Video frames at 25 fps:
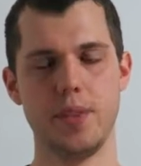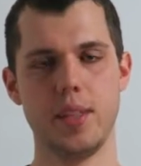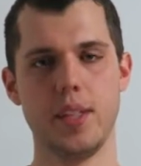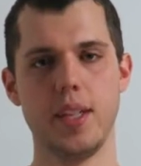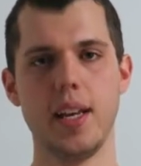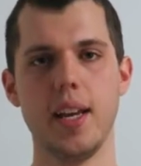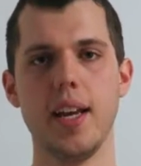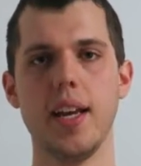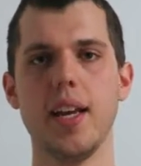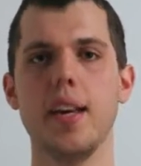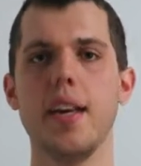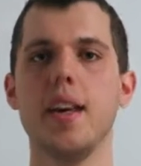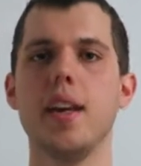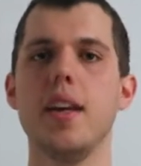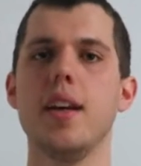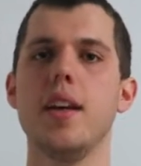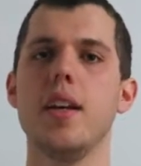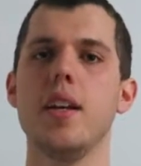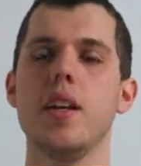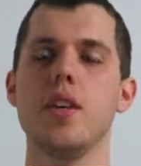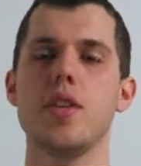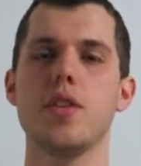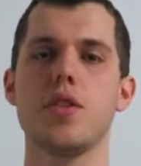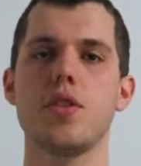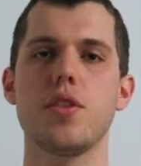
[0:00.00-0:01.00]
Okay,
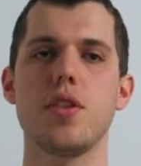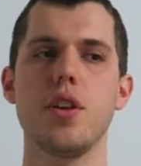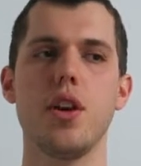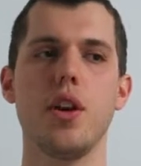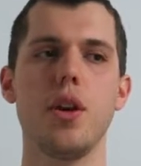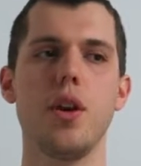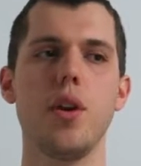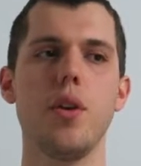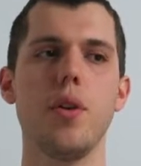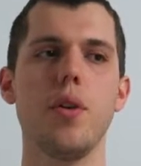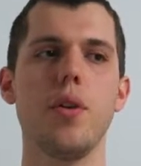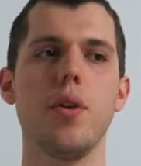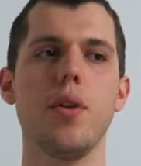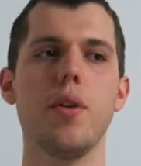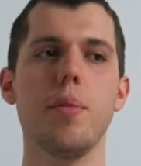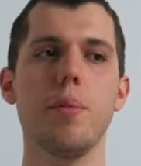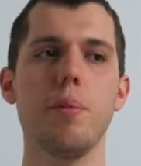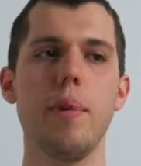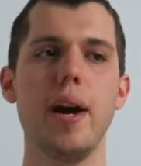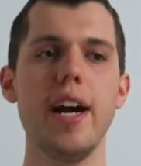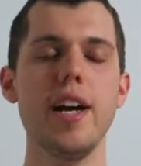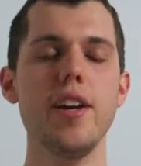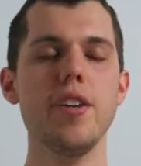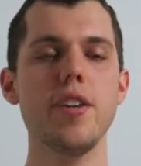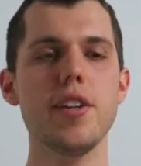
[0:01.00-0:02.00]
so
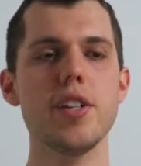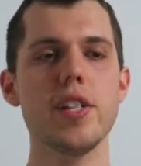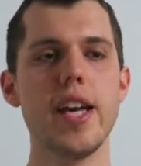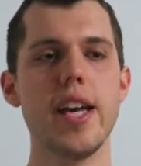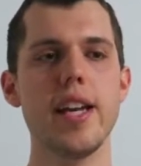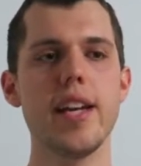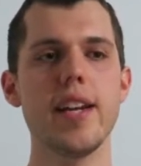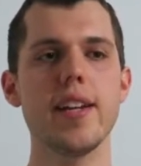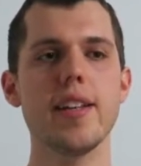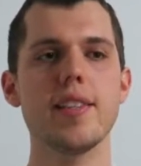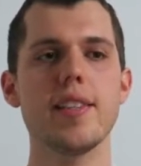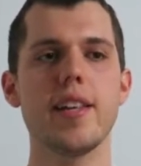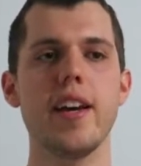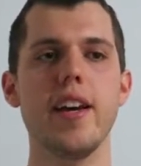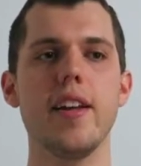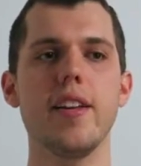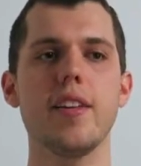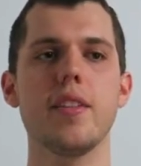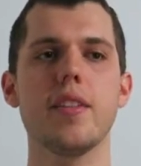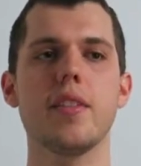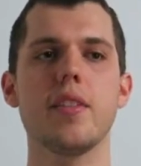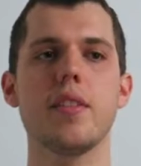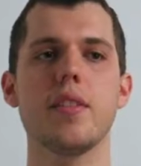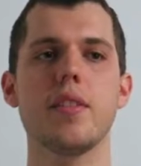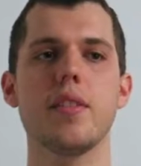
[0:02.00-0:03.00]
my understanding is
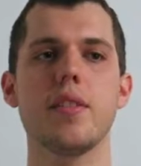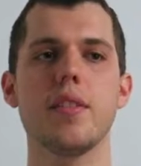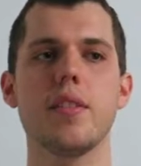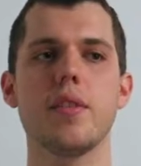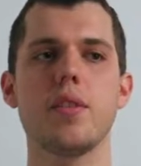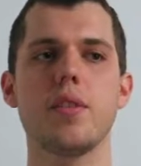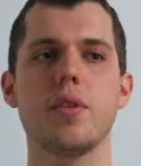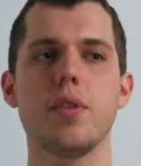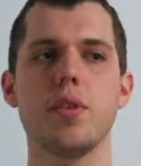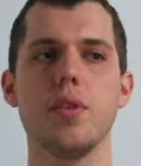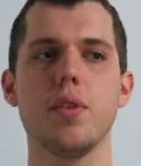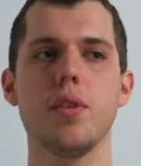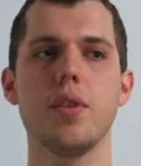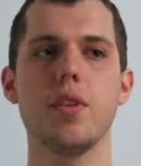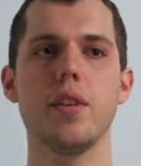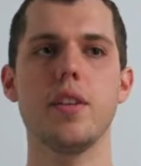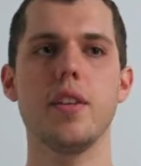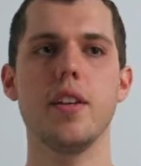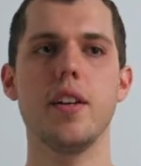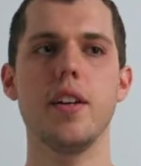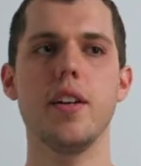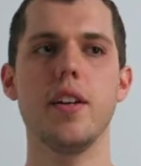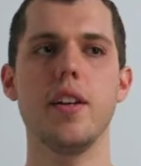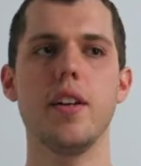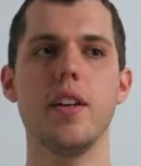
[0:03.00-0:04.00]
that
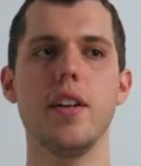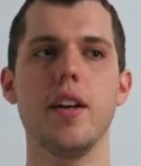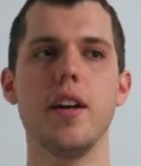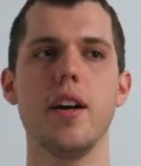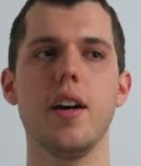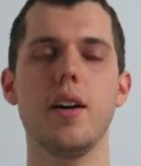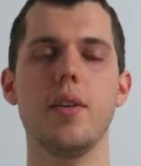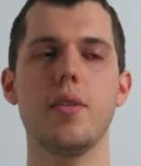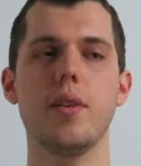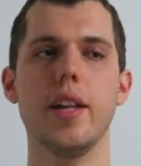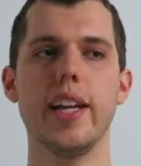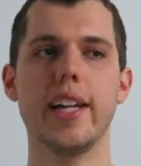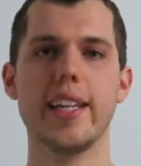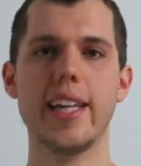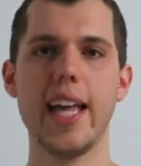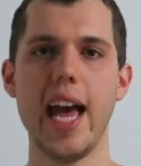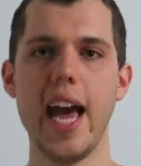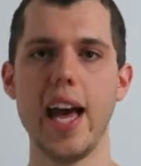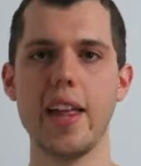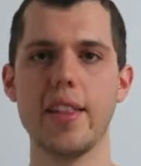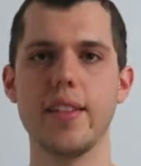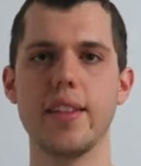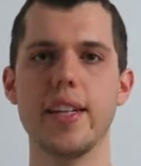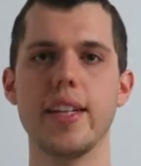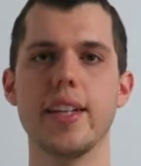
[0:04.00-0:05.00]
the
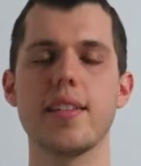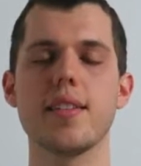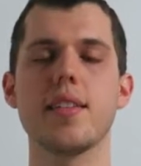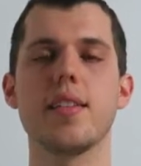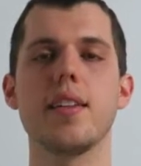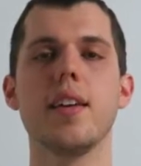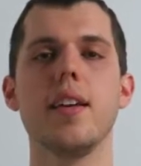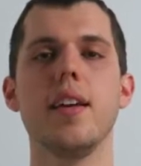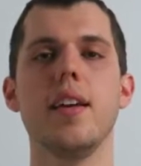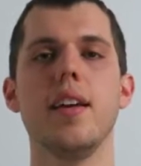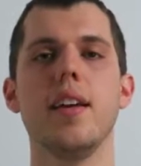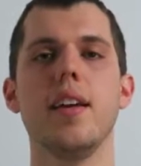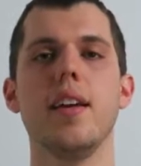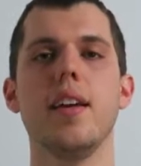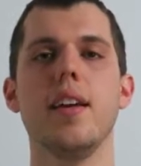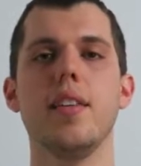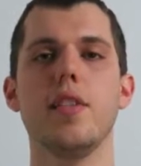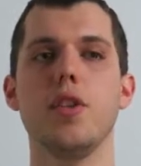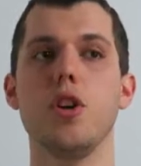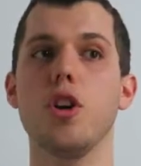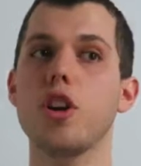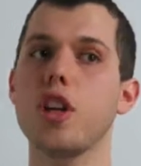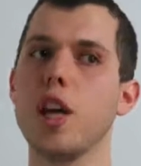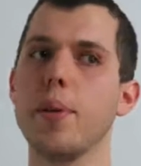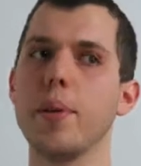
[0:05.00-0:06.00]
Catholics,
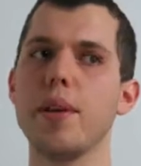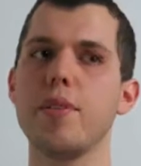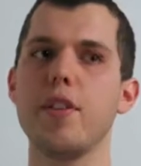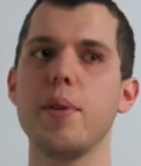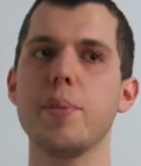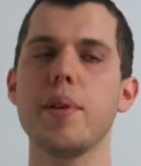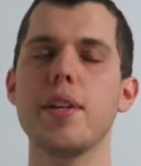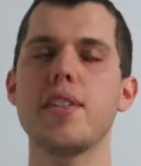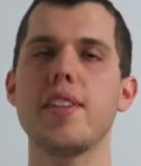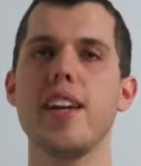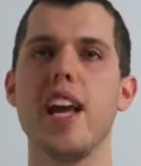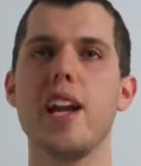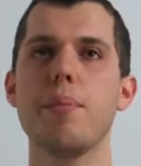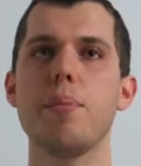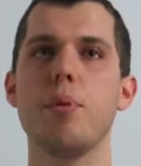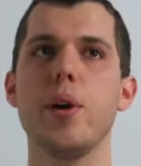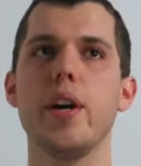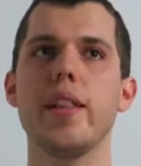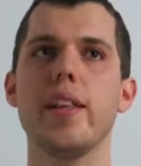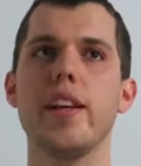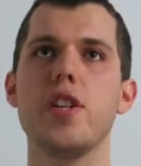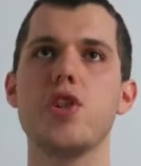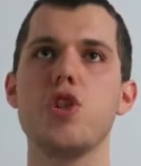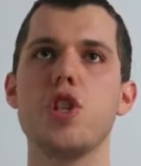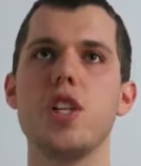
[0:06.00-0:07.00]
they're coming from the
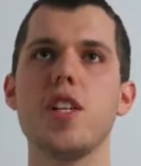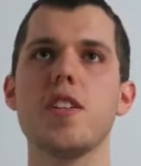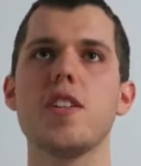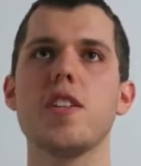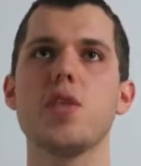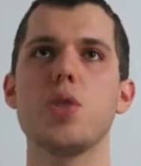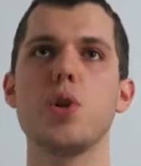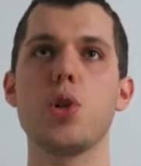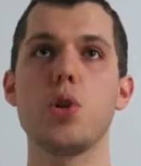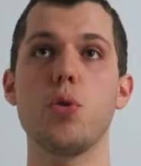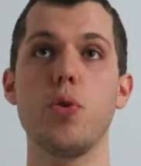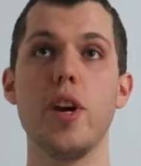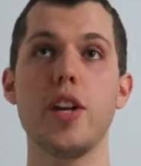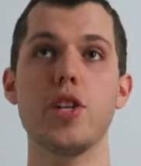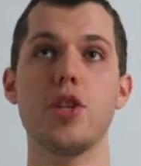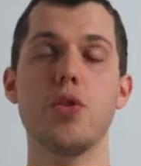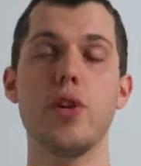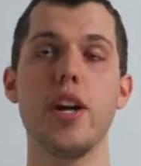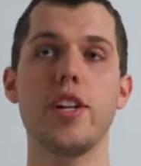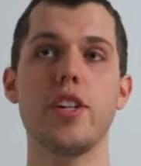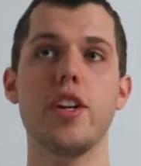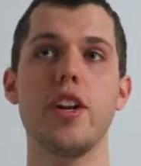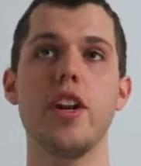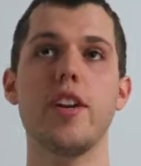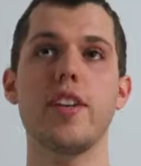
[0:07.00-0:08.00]
standpoint that Jesus was
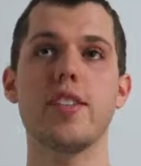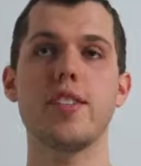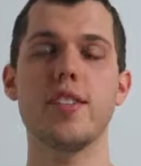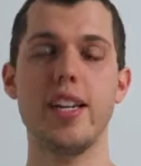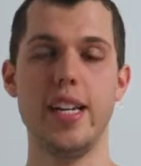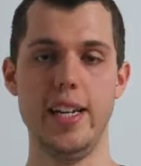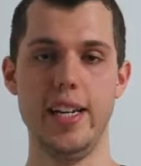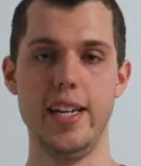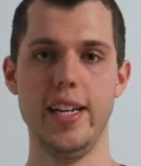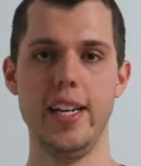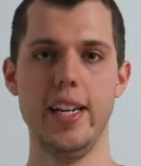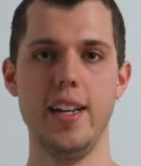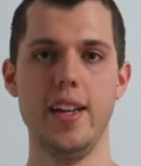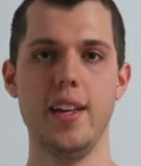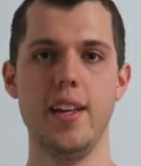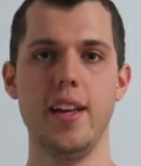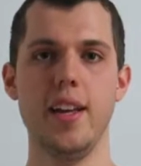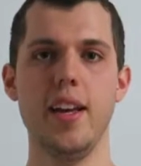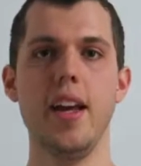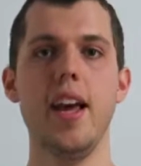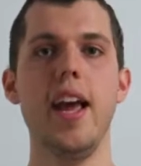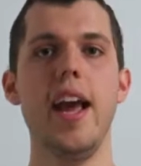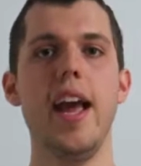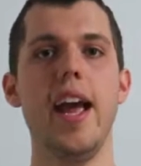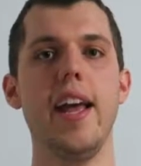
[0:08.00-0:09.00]
resurrected on a Sunday,
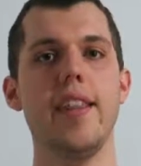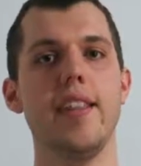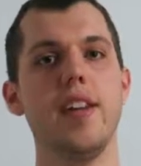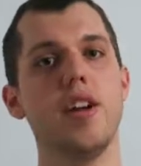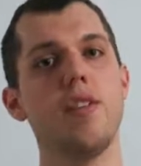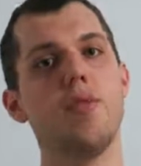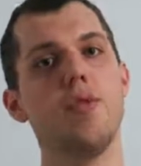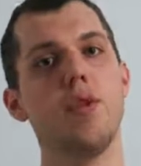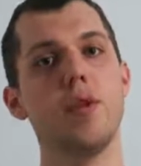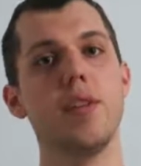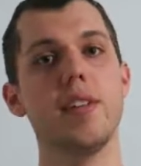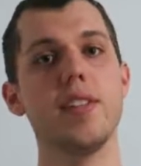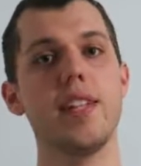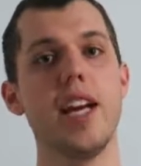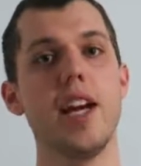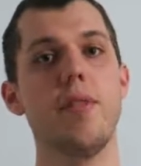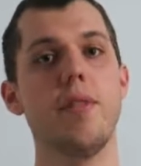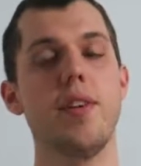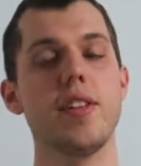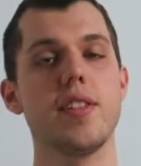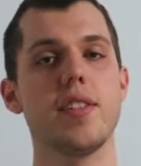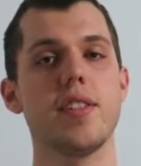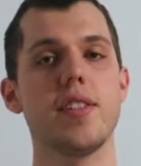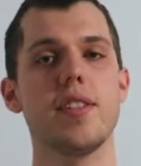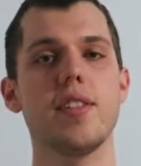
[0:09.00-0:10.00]
and therefore the day of
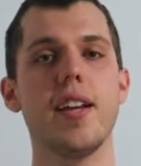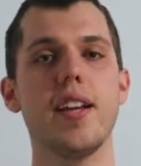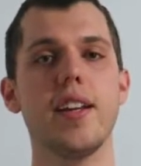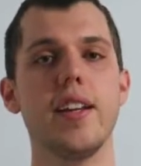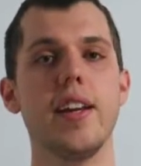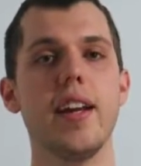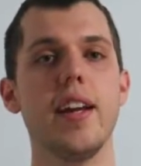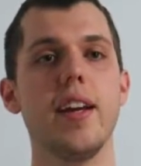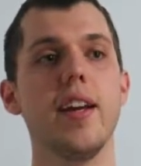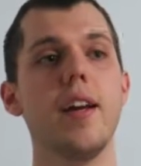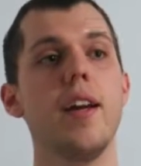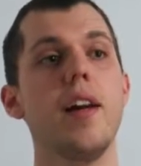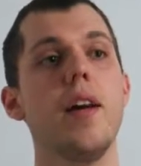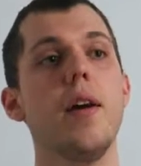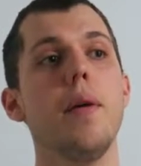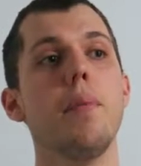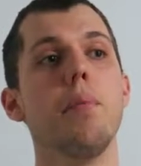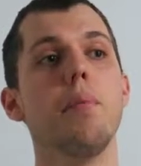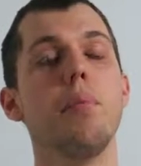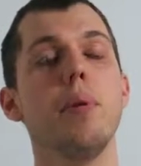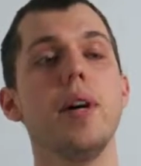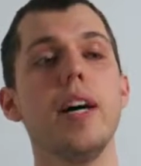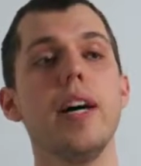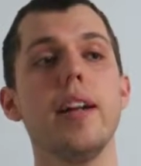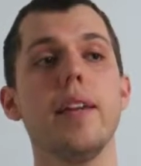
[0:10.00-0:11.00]
rest is Sunday.
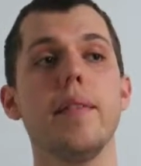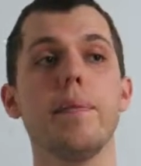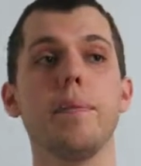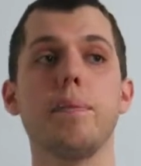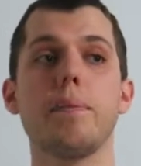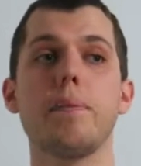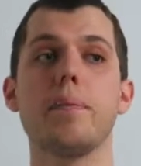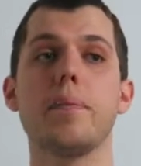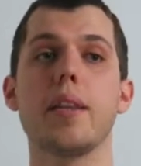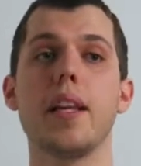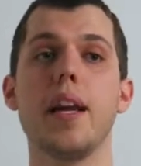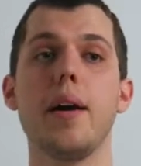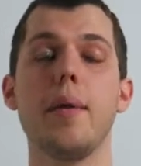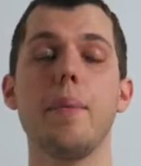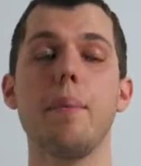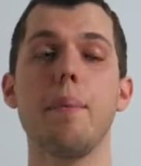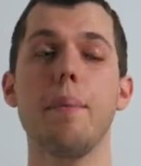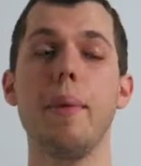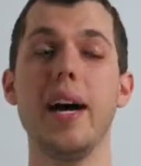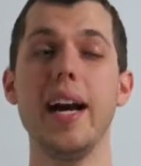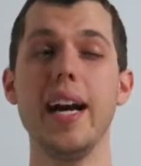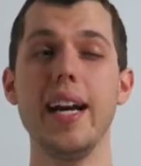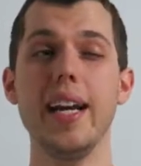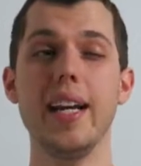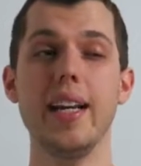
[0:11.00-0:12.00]
But
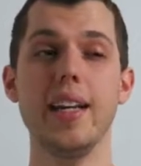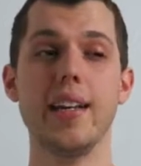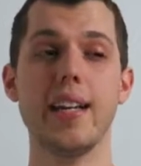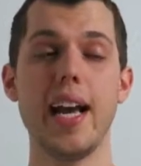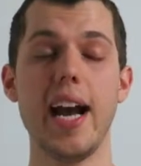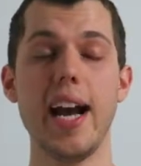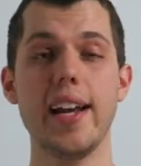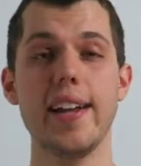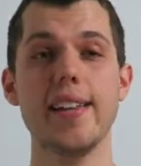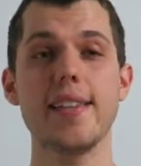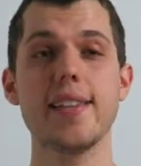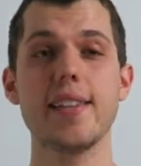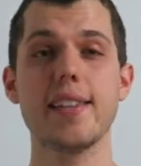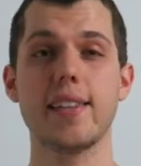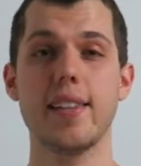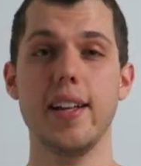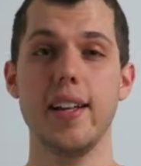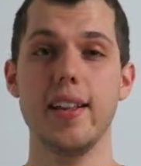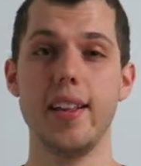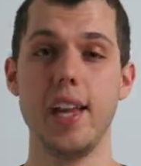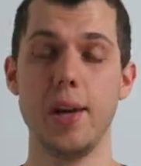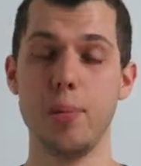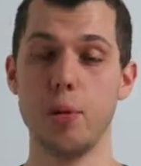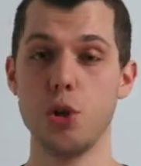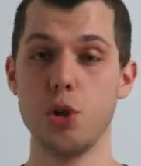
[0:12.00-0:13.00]
my guidance is that they